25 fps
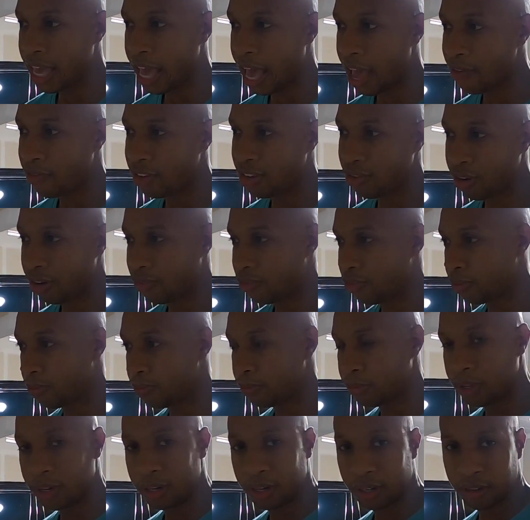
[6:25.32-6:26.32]
have anywhere from
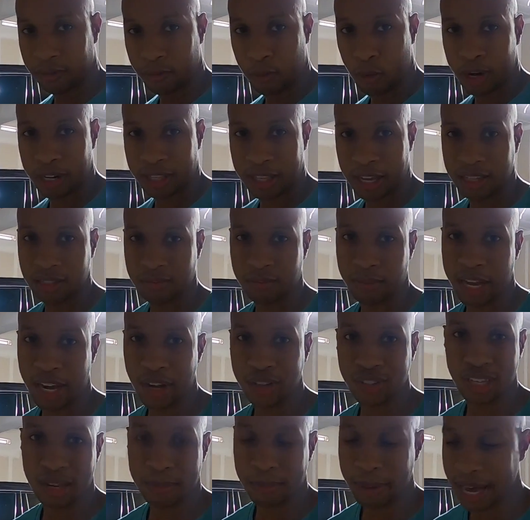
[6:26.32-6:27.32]
30 to 40,000
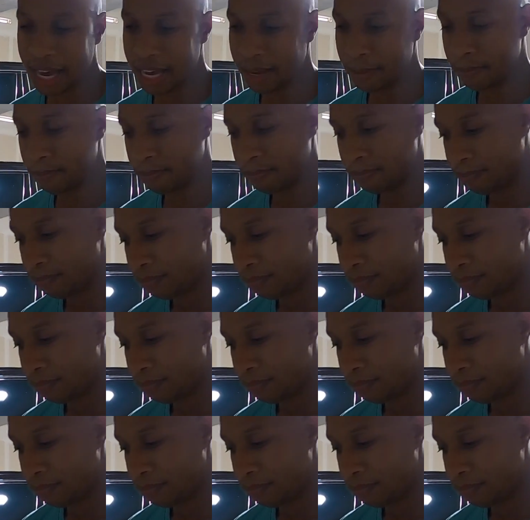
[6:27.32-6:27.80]
miles when I buy them.